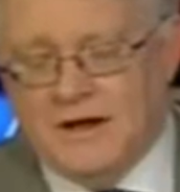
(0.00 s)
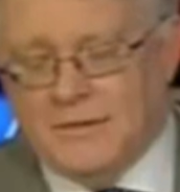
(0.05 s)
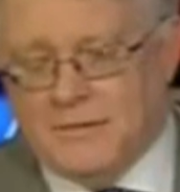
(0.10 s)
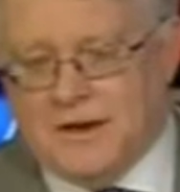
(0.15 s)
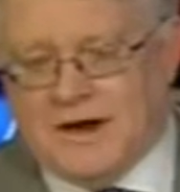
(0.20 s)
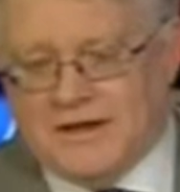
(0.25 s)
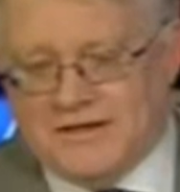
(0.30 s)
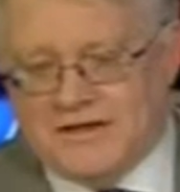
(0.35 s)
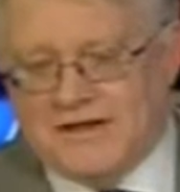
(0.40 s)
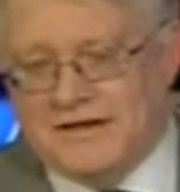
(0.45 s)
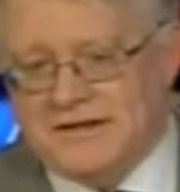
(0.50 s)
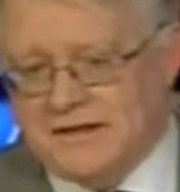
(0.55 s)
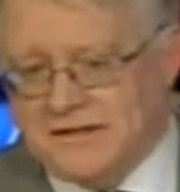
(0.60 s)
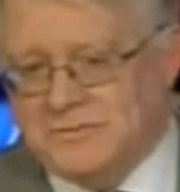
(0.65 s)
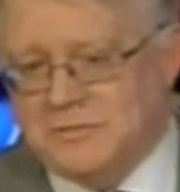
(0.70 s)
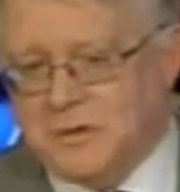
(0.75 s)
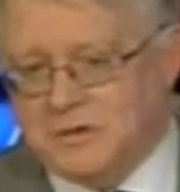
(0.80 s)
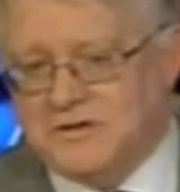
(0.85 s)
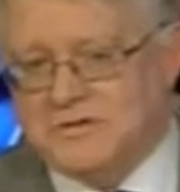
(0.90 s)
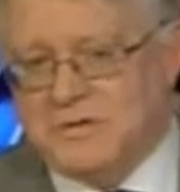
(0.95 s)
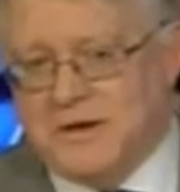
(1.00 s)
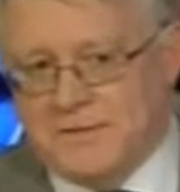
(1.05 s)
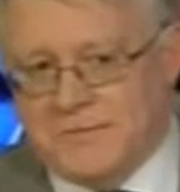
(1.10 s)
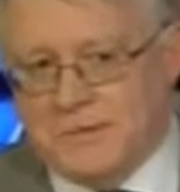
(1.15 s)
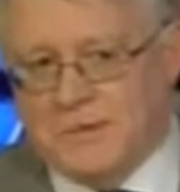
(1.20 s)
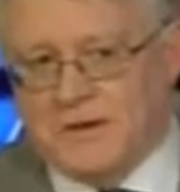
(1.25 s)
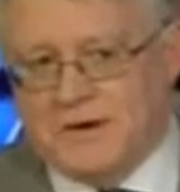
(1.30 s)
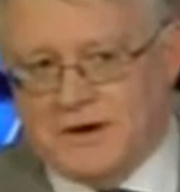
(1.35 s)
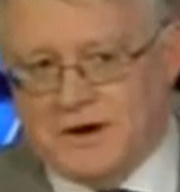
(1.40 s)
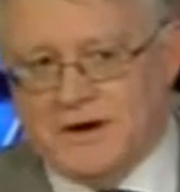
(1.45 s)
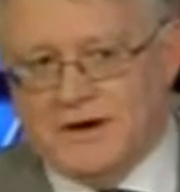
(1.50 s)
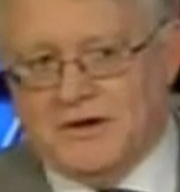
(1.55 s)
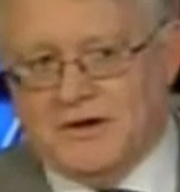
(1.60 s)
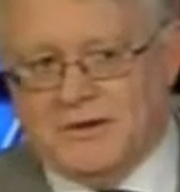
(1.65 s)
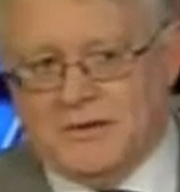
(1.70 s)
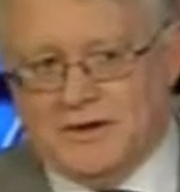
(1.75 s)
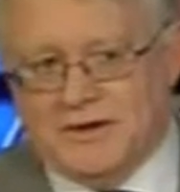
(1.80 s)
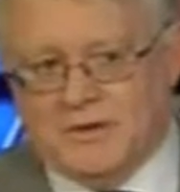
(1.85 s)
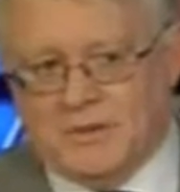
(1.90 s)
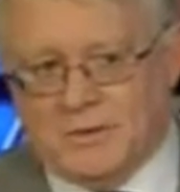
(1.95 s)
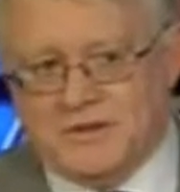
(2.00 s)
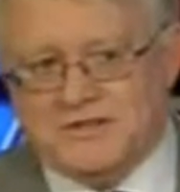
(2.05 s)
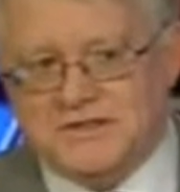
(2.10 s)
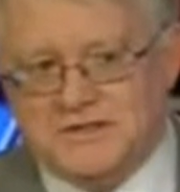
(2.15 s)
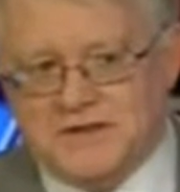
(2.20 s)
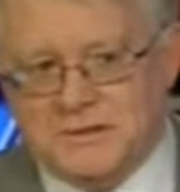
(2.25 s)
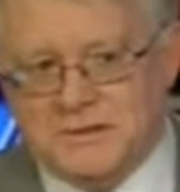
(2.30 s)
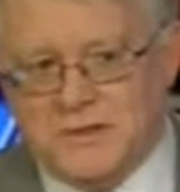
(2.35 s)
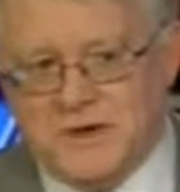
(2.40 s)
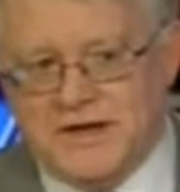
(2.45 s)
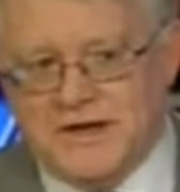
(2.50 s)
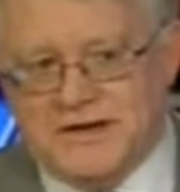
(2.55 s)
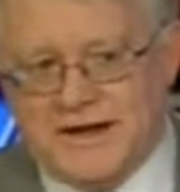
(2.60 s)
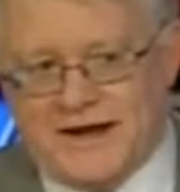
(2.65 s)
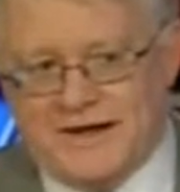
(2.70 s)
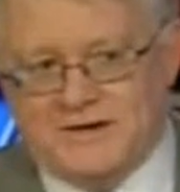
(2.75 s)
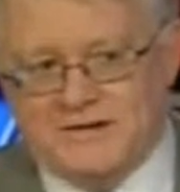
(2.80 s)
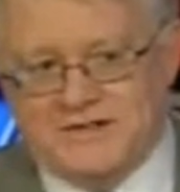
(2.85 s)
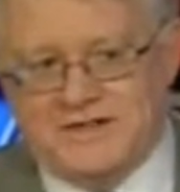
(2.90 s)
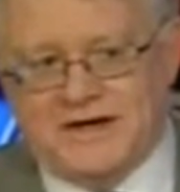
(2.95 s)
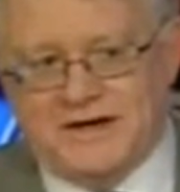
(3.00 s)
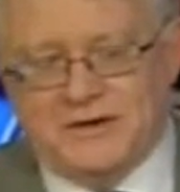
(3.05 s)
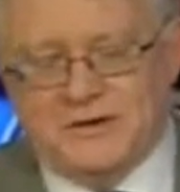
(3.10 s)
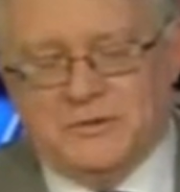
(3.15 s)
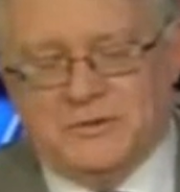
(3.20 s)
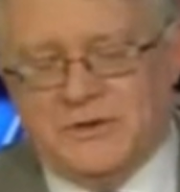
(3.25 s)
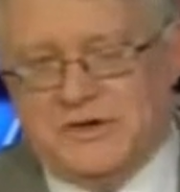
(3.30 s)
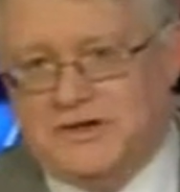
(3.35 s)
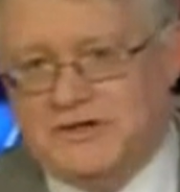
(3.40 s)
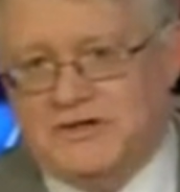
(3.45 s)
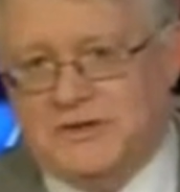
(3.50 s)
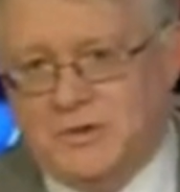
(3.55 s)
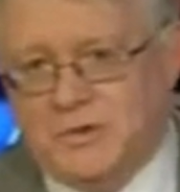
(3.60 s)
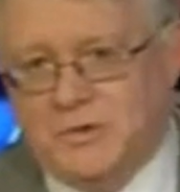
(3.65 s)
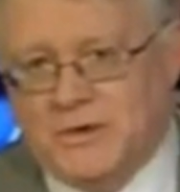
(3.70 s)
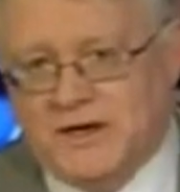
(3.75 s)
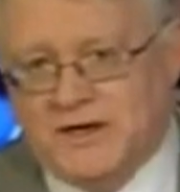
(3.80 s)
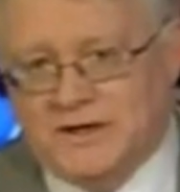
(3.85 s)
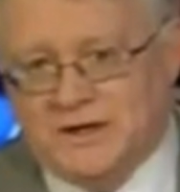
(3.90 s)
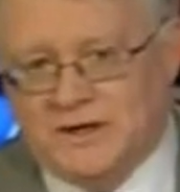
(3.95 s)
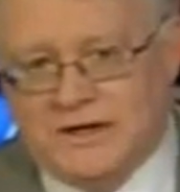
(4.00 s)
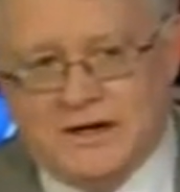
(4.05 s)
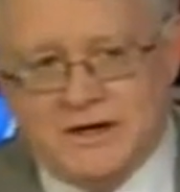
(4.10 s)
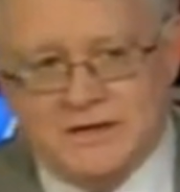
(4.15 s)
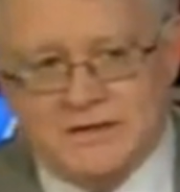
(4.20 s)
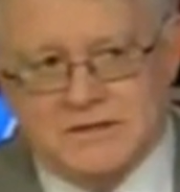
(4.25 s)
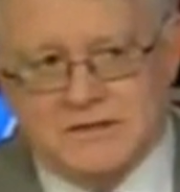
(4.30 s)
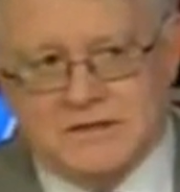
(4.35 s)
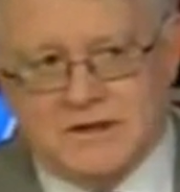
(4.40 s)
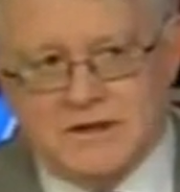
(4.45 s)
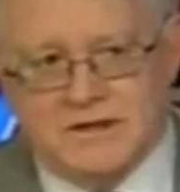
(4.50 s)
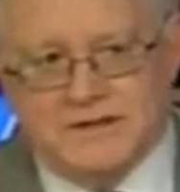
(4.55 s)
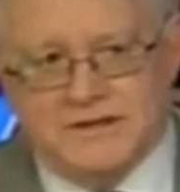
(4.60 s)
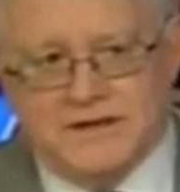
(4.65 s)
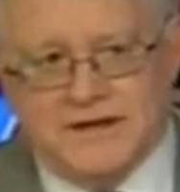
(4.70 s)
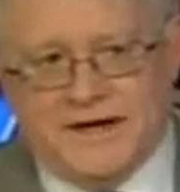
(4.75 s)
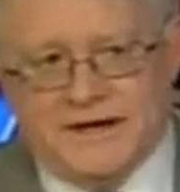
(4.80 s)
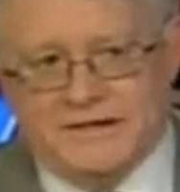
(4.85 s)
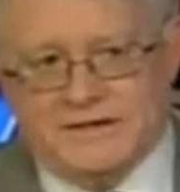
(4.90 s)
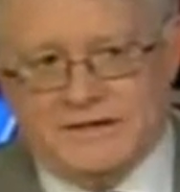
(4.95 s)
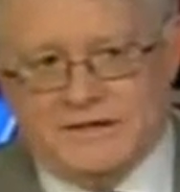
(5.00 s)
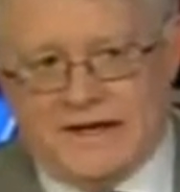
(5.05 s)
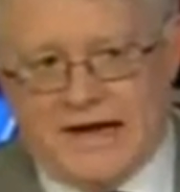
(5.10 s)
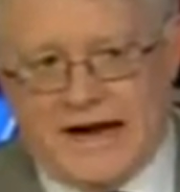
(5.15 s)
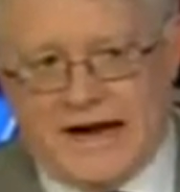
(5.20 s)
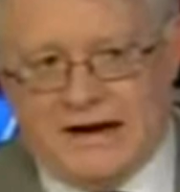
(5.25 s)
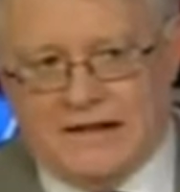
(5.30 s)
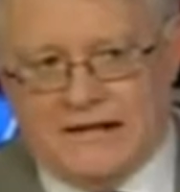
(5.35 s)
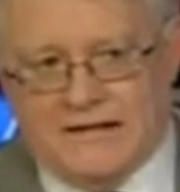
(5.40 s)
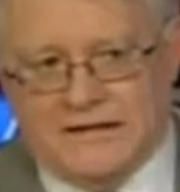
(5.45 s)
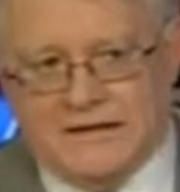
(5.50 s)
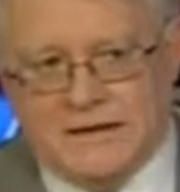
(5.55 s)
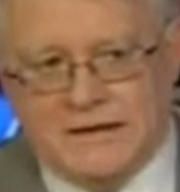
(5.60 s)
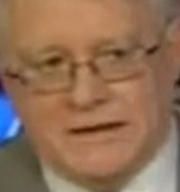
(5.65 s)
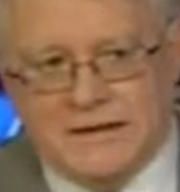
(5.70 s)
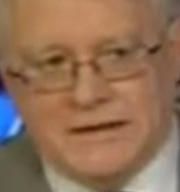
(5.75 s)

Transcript: But I think that most people would argue that it wasn't the retail sector being so weak that caused Target to exit Canada.